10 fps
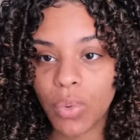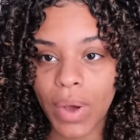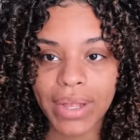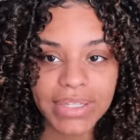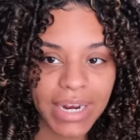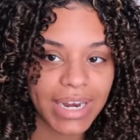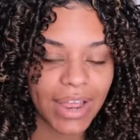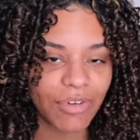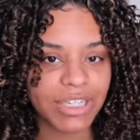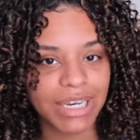wet and I
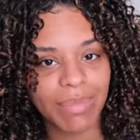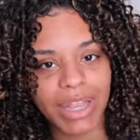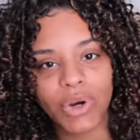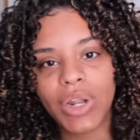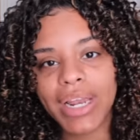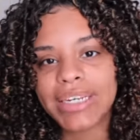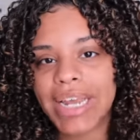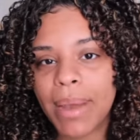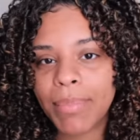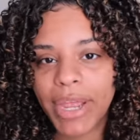never did my little like
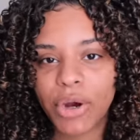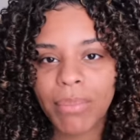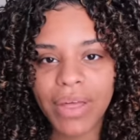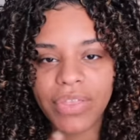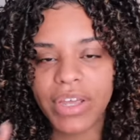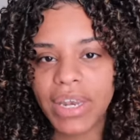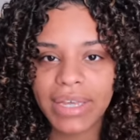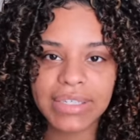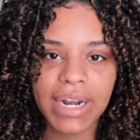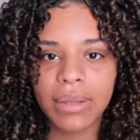damp hair method, like
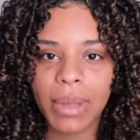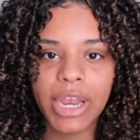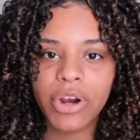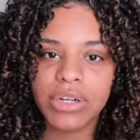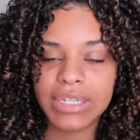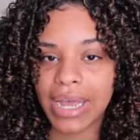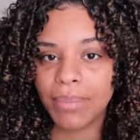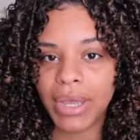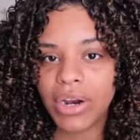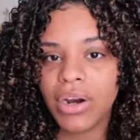styling my hair on
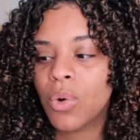damp hair.